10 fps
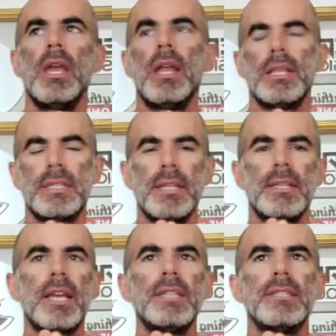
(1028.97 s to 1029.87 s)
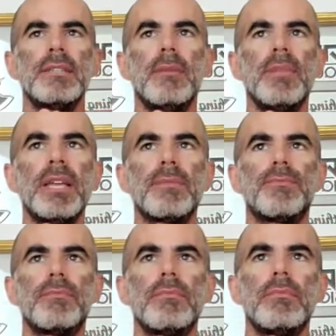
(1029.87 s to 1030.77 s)
And I said to Tyson, I'm like,
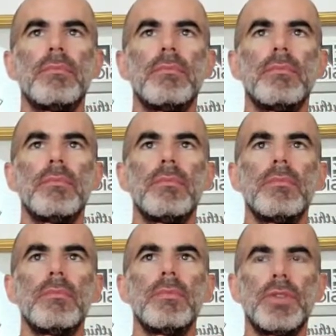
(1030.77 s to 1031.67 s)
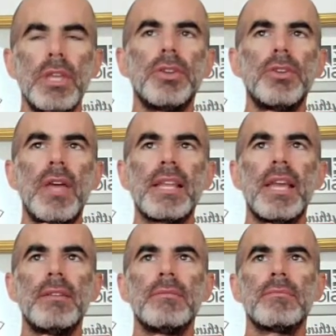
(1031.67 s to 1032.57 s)
you think you can do that
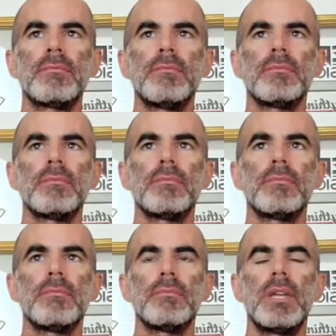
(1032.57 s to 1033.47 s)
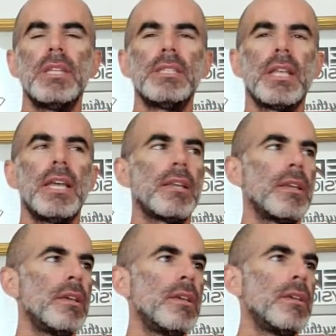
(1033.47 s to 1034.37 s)
again? And he's like,
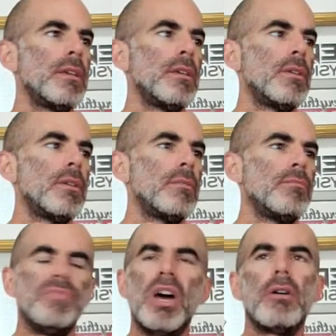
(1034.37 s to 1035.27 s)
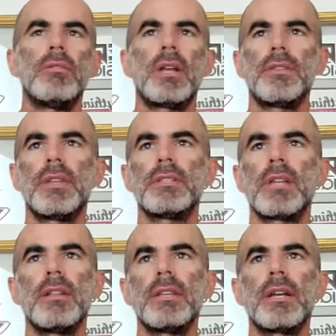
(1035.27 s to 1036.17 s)
no, I don't think
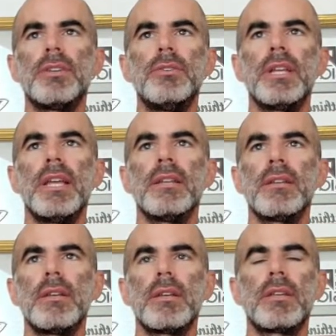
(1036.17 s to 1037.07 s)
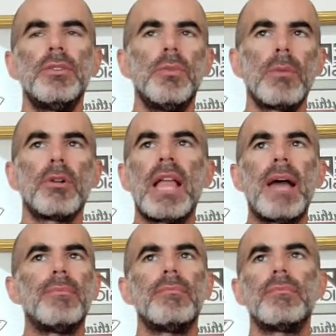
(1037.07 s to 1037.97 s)
I don't think I could do it again. Can you do one more
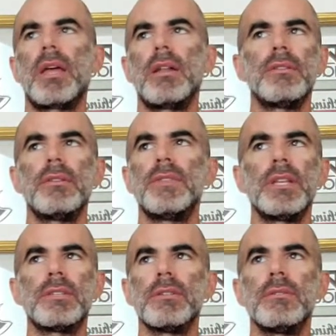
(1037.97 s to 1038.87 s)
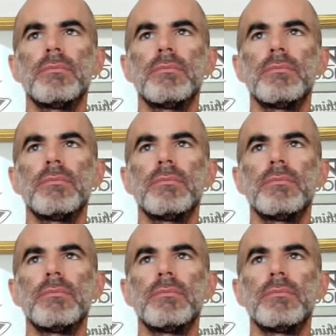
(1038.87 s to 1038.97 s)
lap? I don't even think so.